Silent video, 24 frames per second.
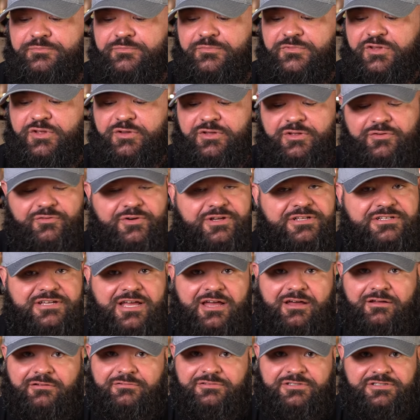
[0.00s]
You could reach
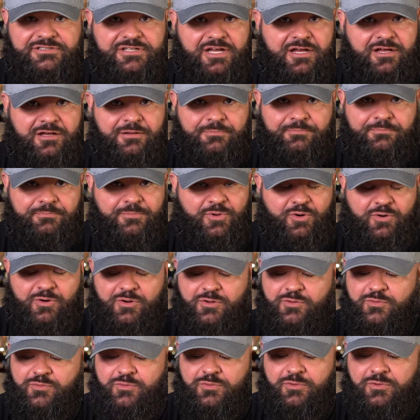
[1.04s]
out to Tom
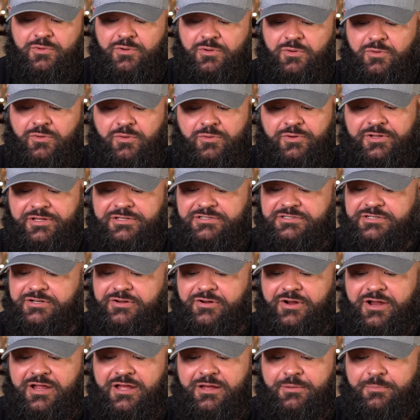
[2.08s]
Morrow on
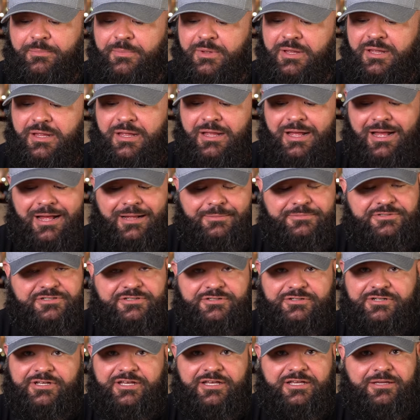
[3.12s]
Instagram. I'm
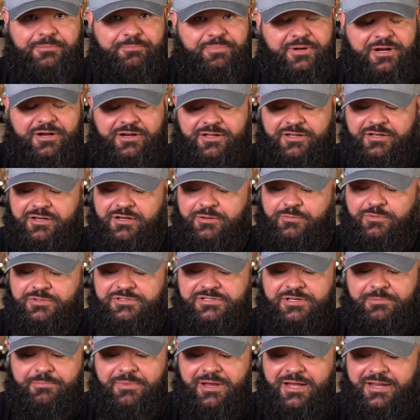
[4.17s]
sure he can pair you up with
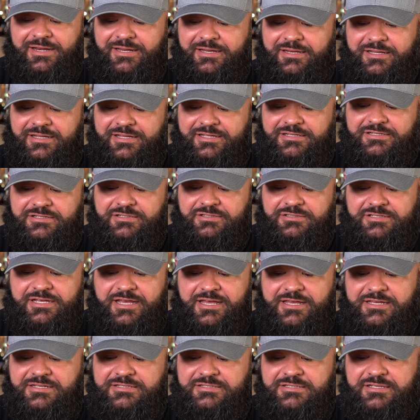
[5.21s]
somebody to get you a
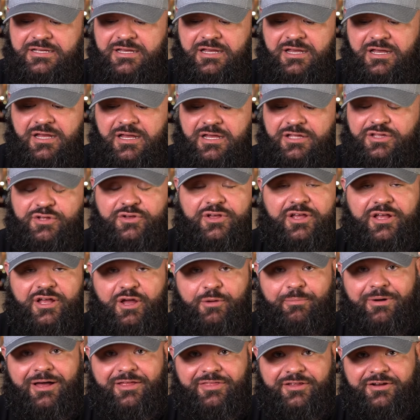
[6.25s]
taste. You can go
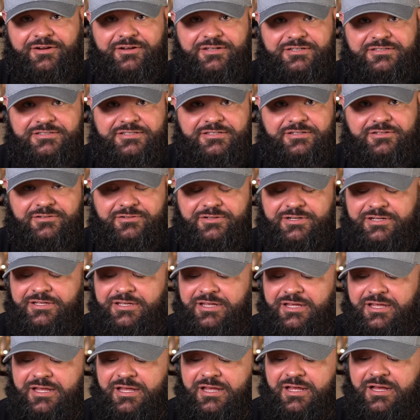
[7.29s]
by their distillery,
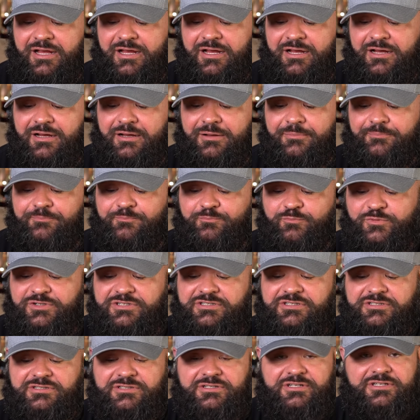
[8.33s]

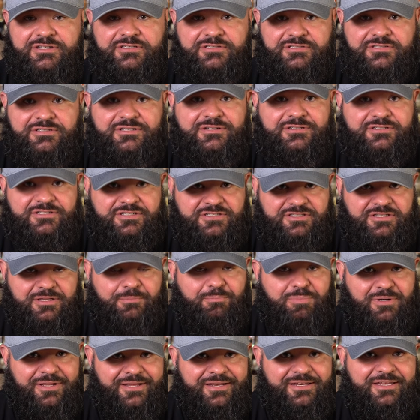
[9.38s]
which is just the
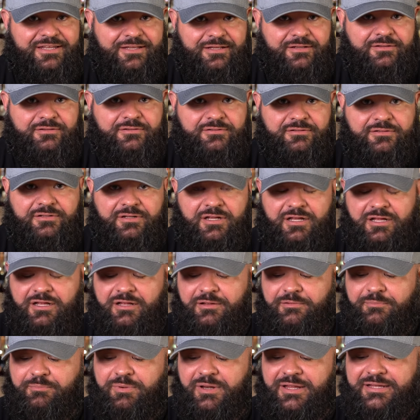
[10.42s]
blending
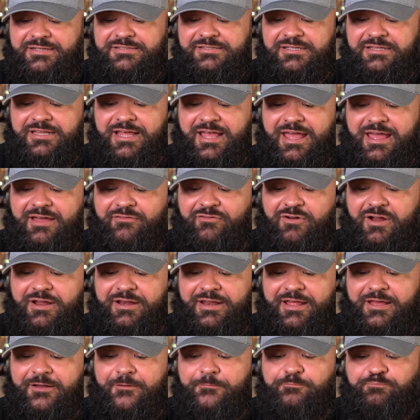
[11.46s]
place that they have right
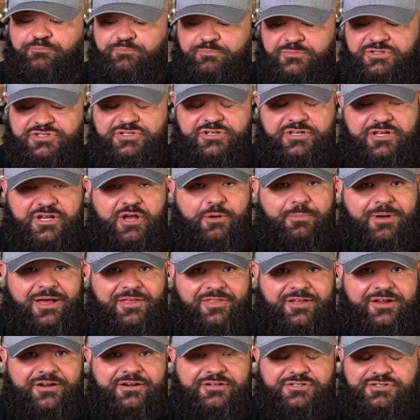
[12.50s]
now. But you could go by
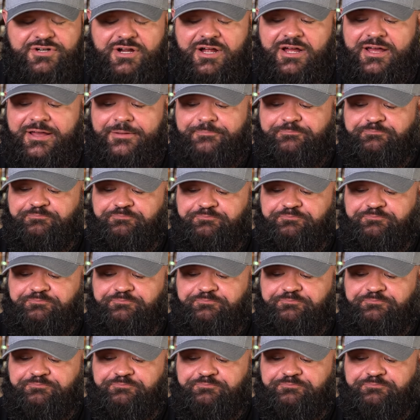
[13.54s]
there and try it.